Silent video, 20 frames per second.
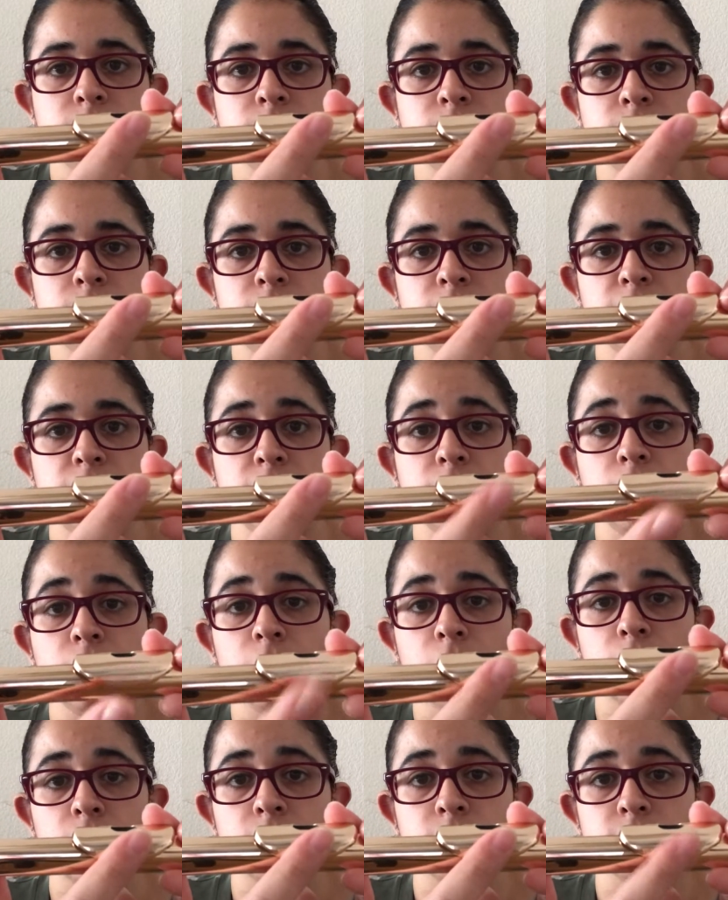the
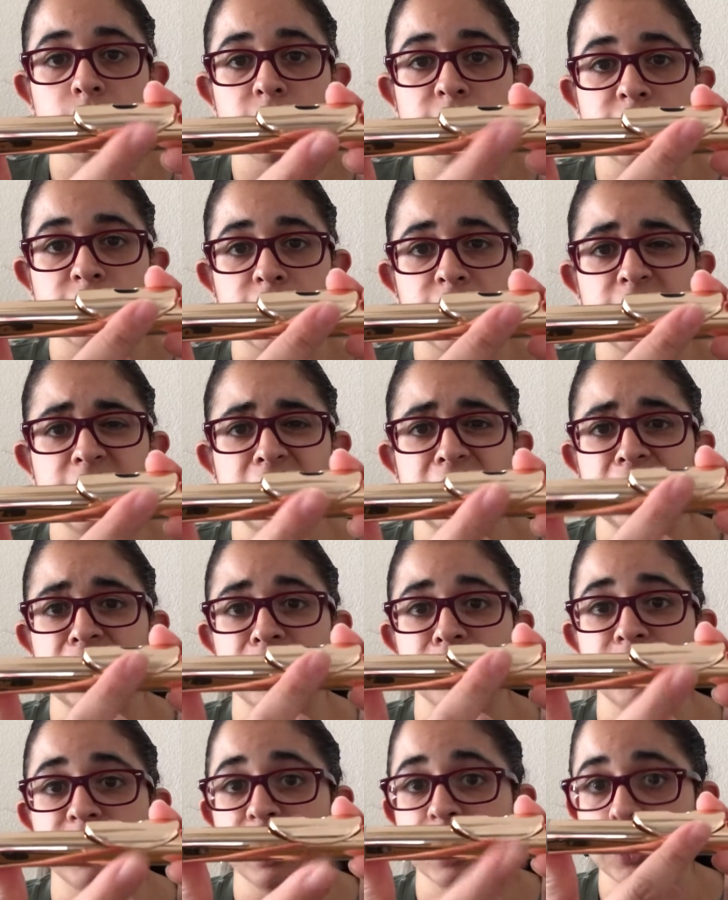longer side
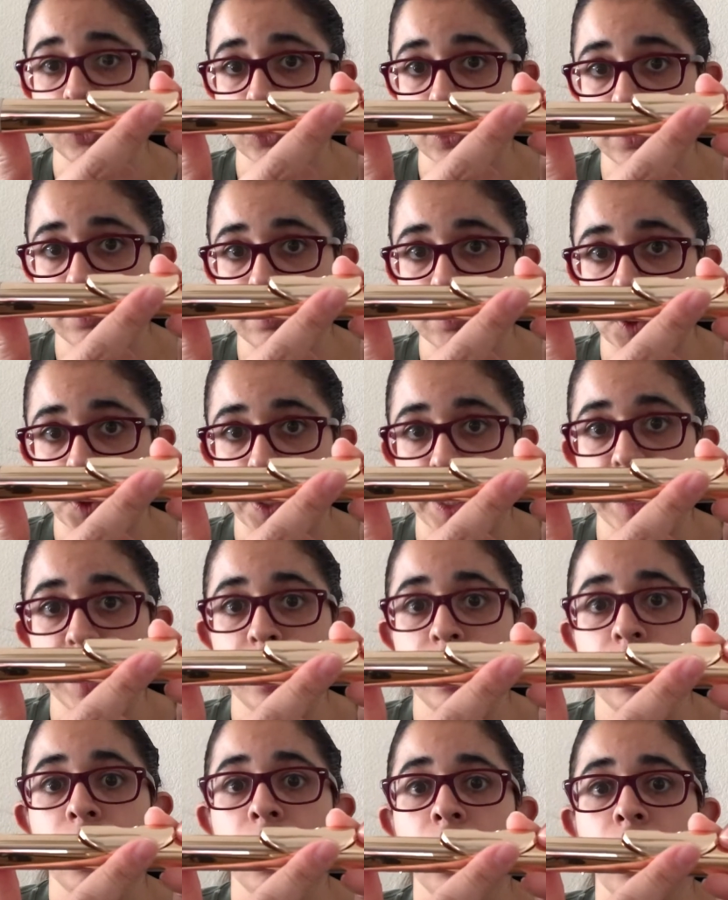of the head joint. Alright,